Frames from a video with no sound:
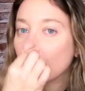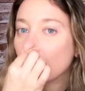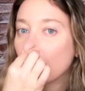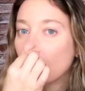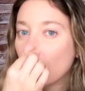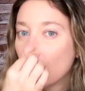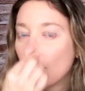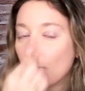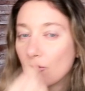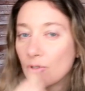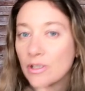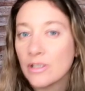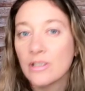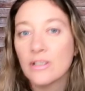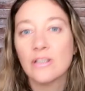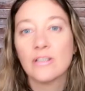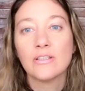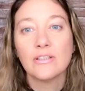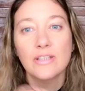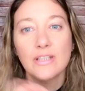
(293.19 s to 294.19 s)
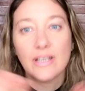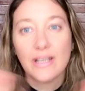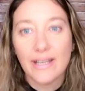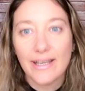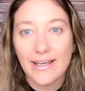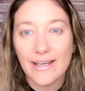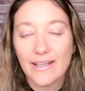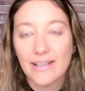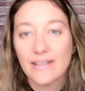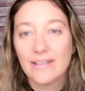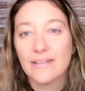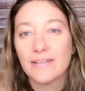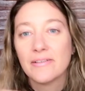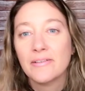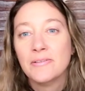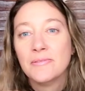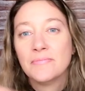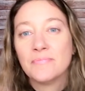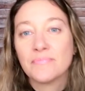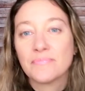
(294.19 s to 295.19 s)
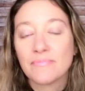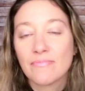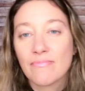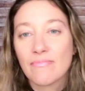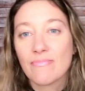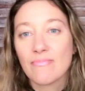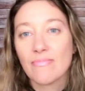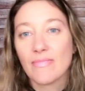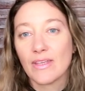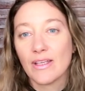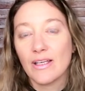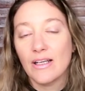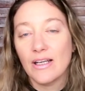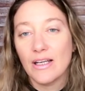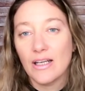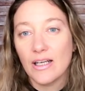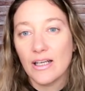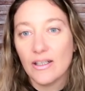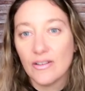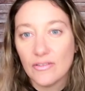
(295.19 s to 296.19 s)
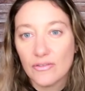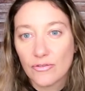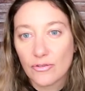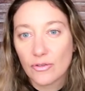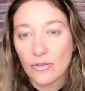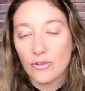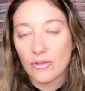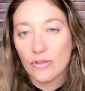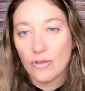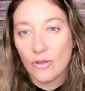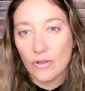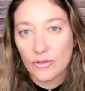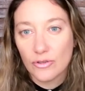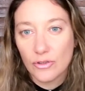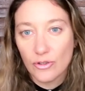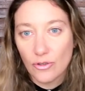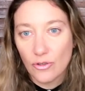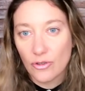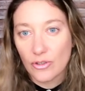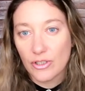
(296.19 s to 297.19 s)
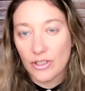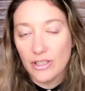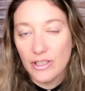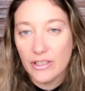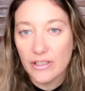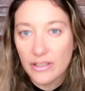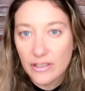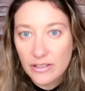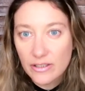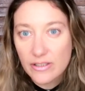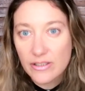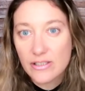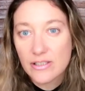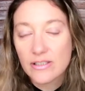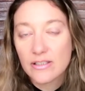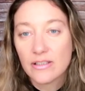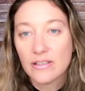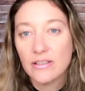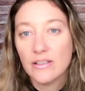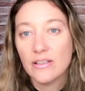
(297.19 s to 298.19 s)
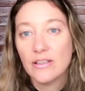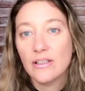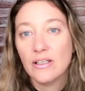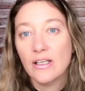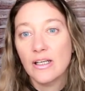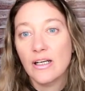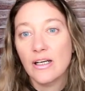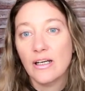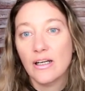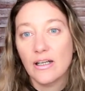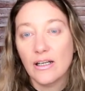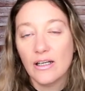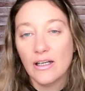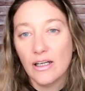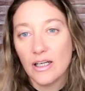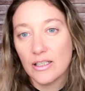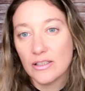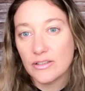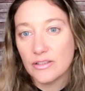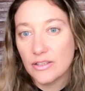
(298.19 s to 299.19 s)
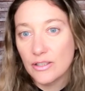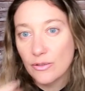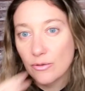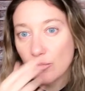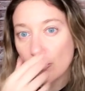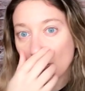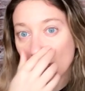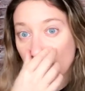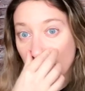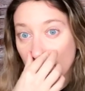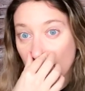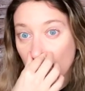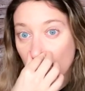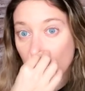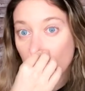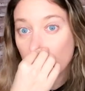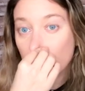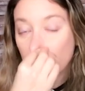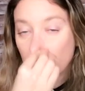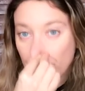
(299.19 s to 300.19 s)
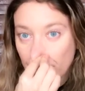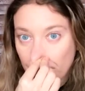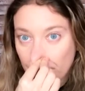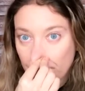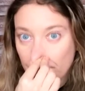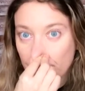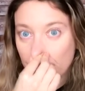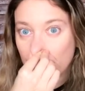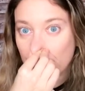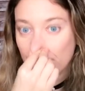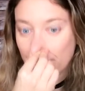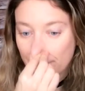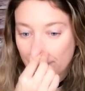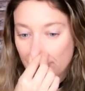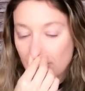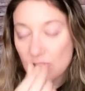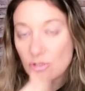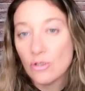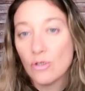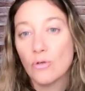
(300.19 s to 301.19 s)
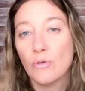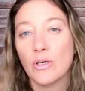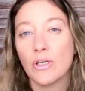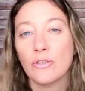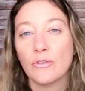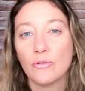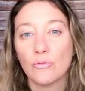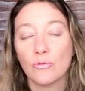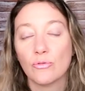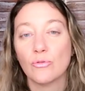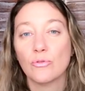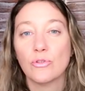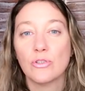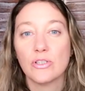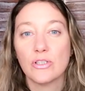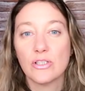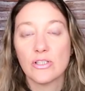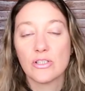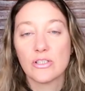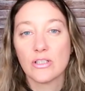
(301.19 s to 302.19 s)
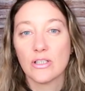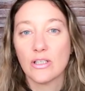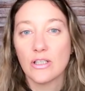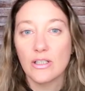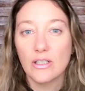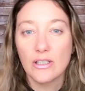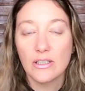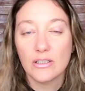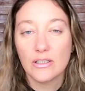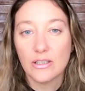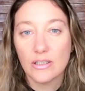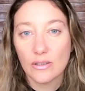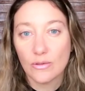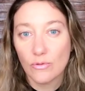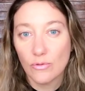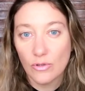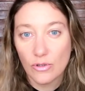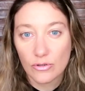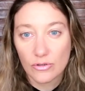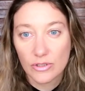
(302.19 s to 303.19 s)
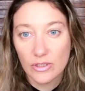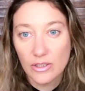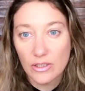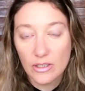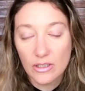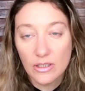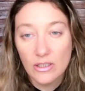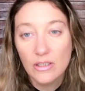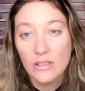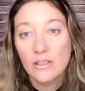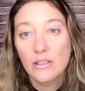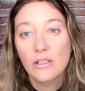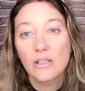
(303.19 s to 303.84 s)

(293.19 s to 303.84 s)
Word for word: blowing the air uh, from on your ears uh, until you feel. So when you do this uh, underwater,